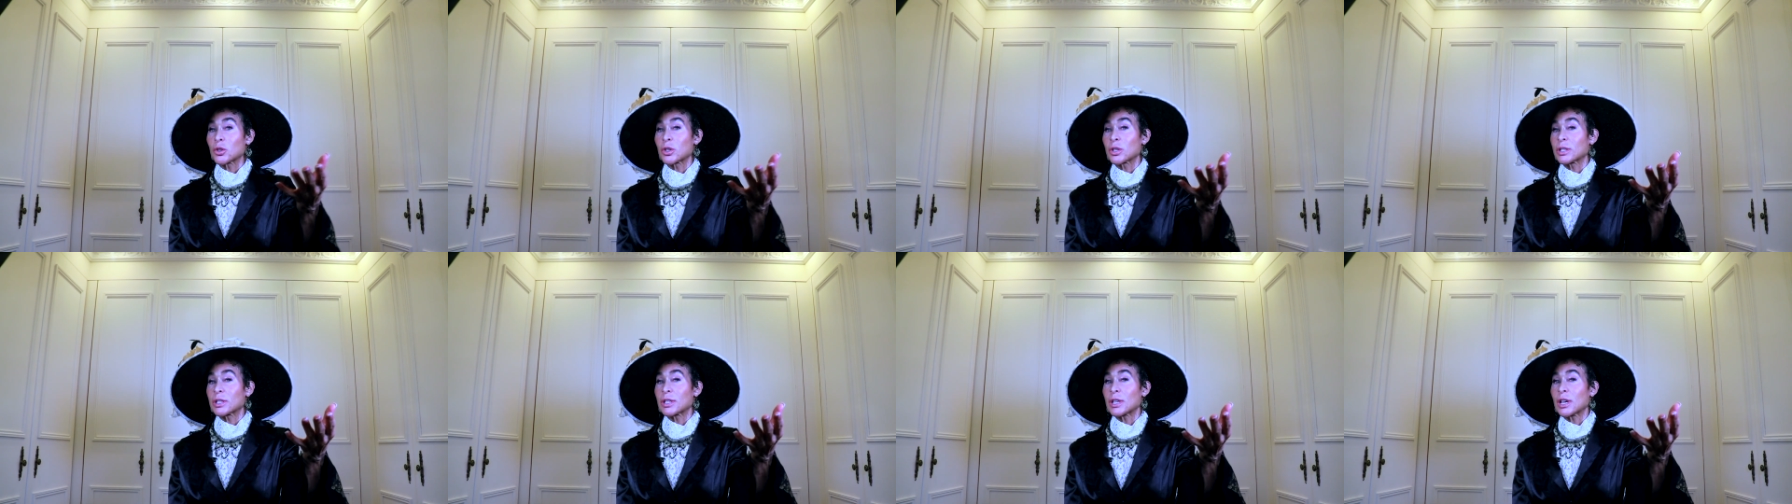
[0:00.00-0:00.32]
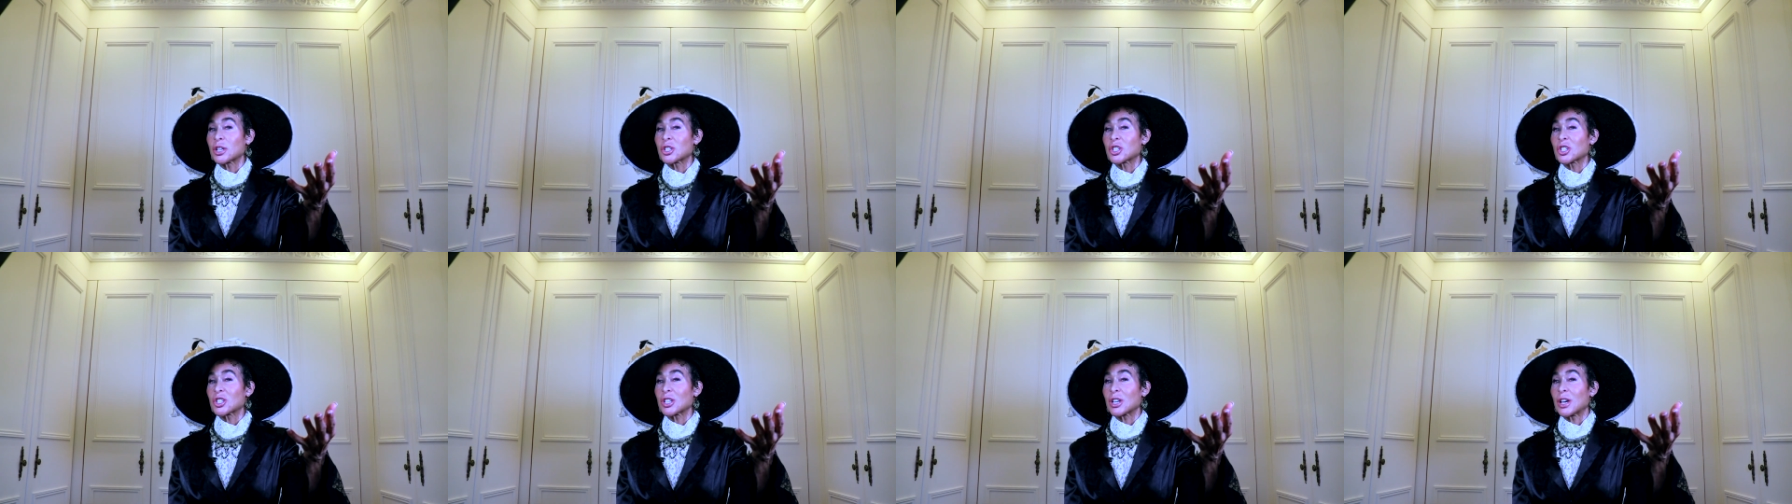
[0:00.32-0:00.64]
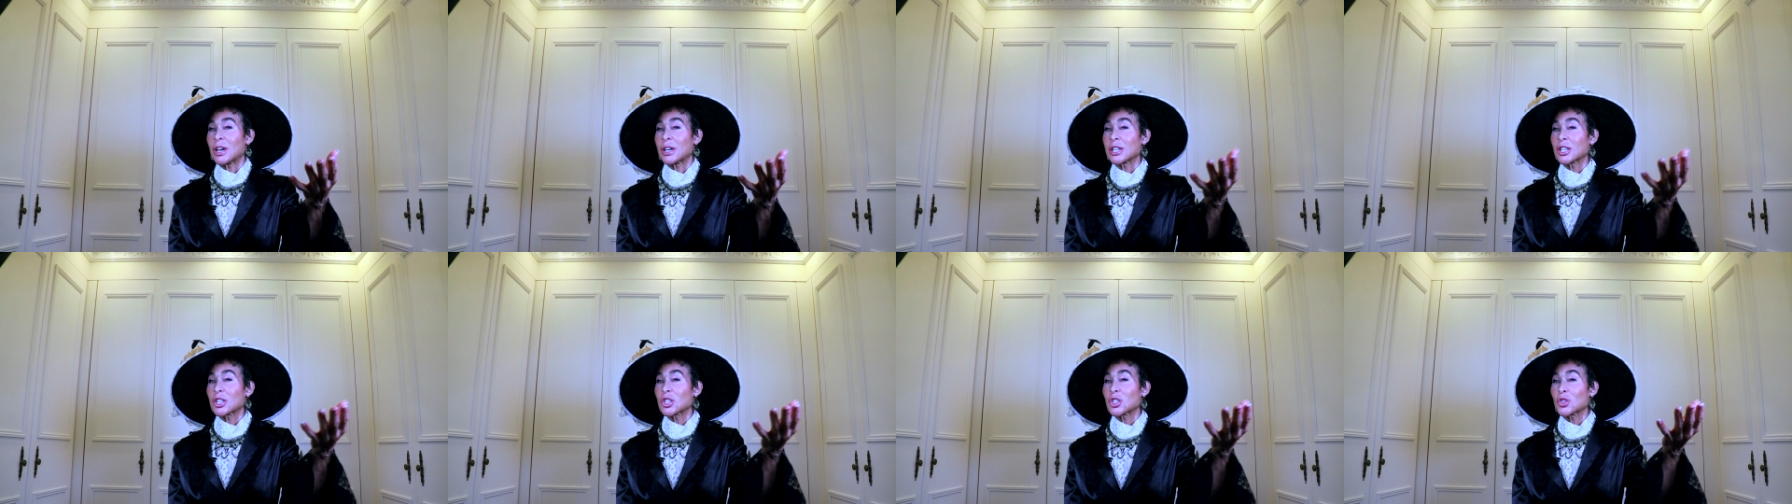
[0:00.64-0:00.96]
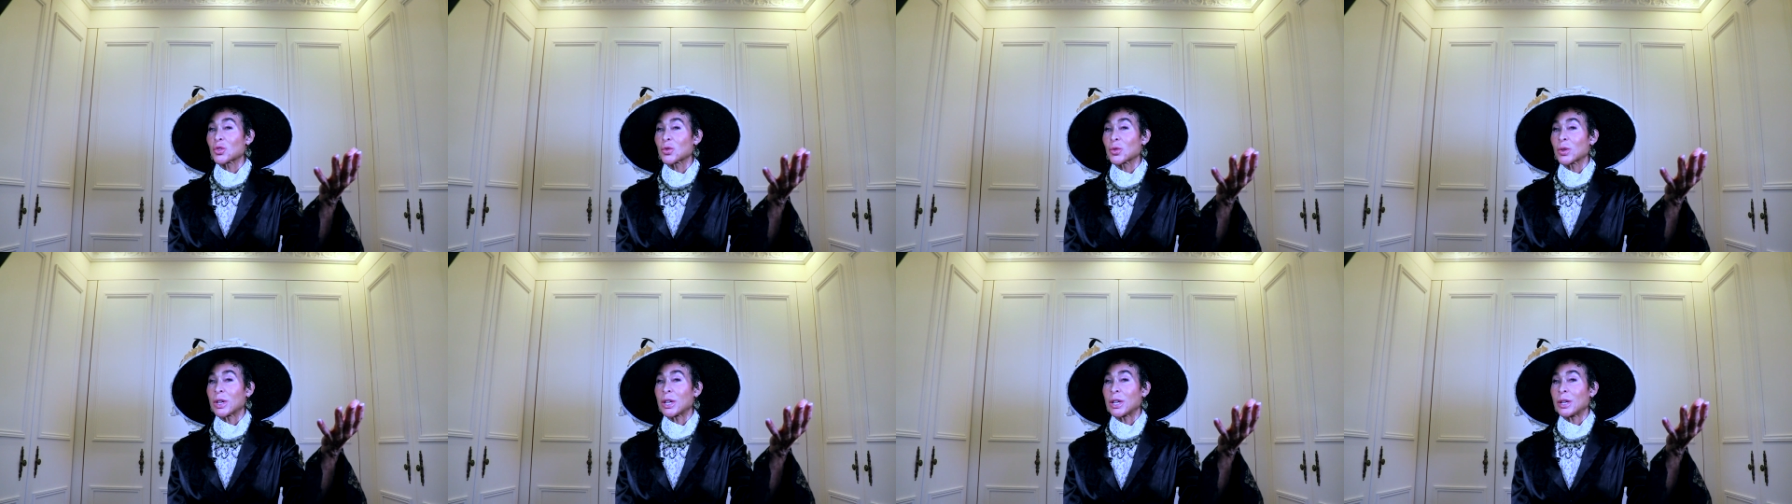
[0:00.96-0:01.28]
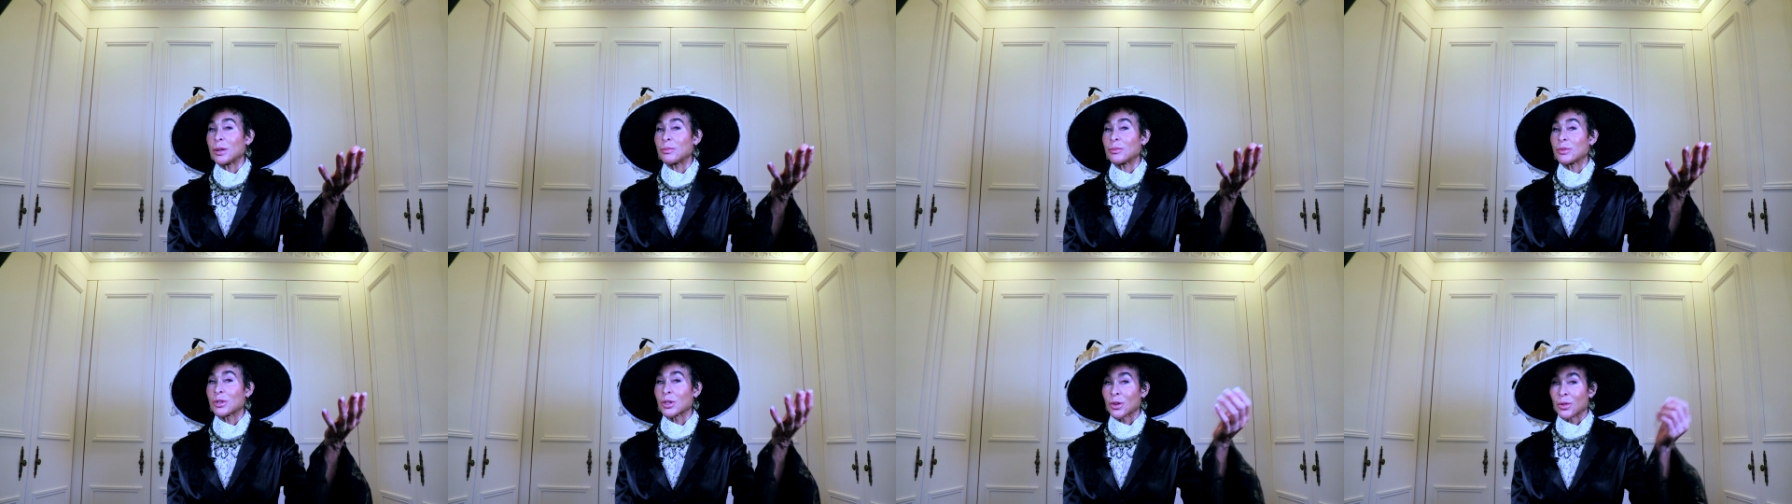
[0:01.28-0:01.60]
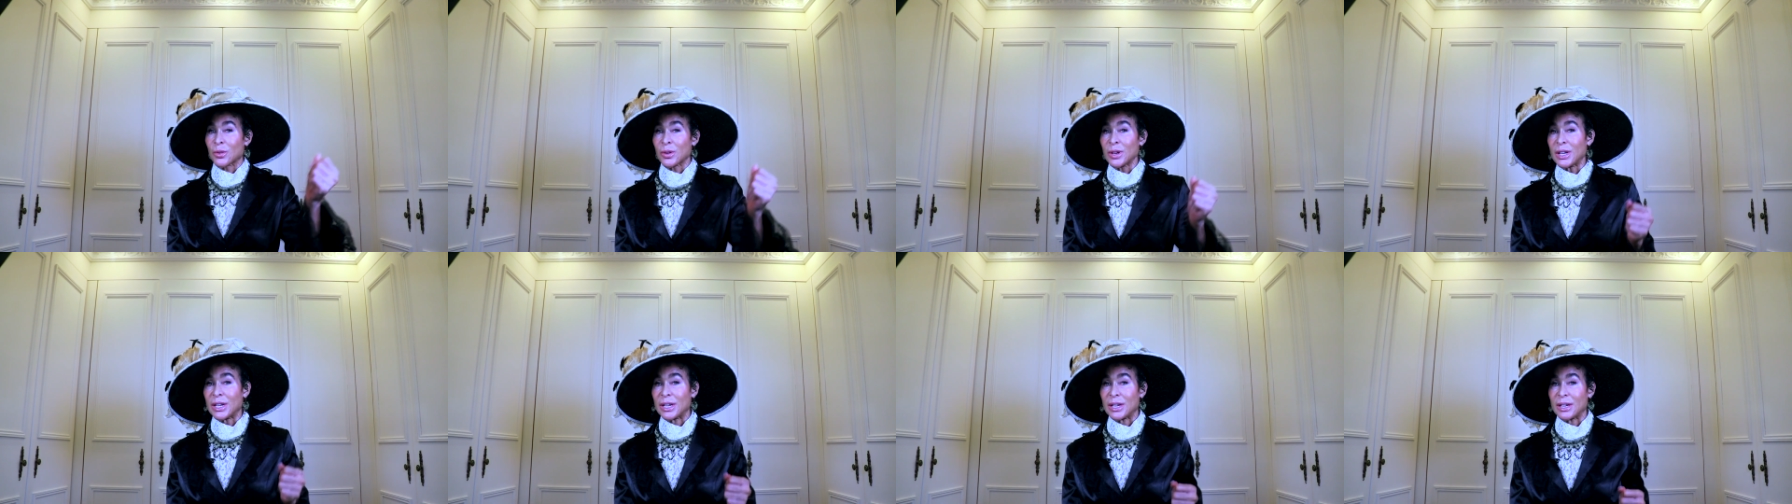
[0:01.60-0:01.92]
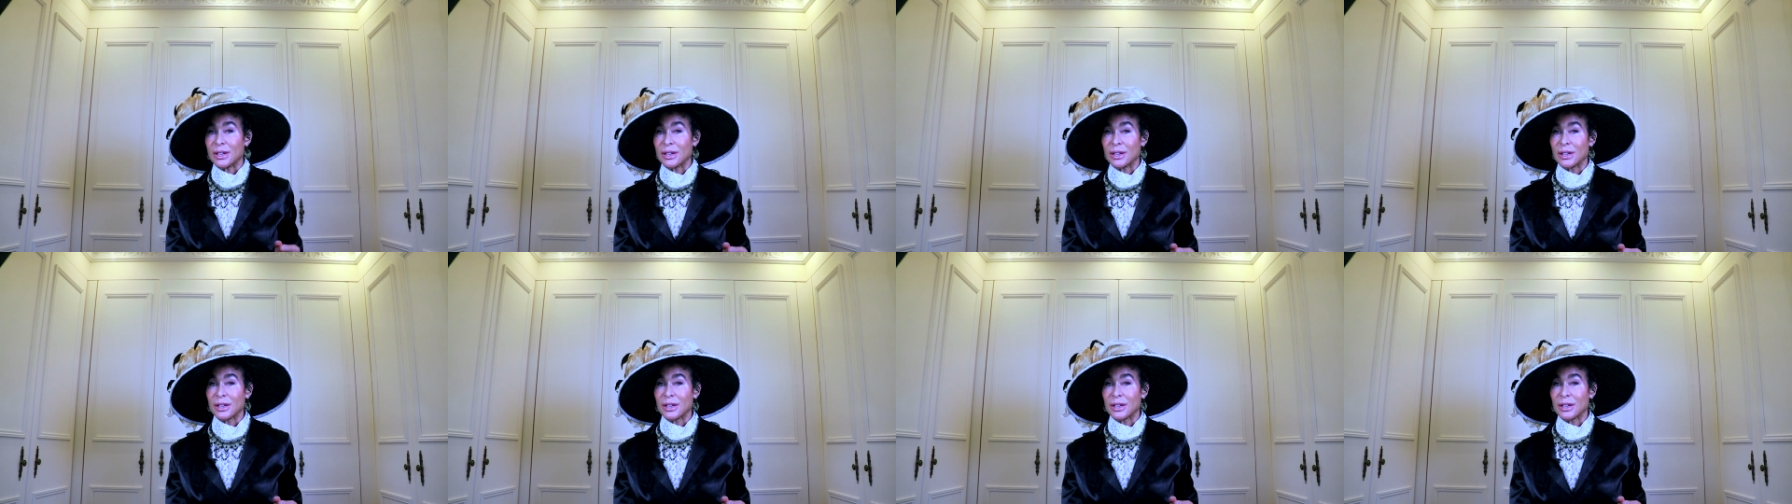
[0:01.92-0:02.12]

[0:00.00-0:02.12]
to such an extreme degree?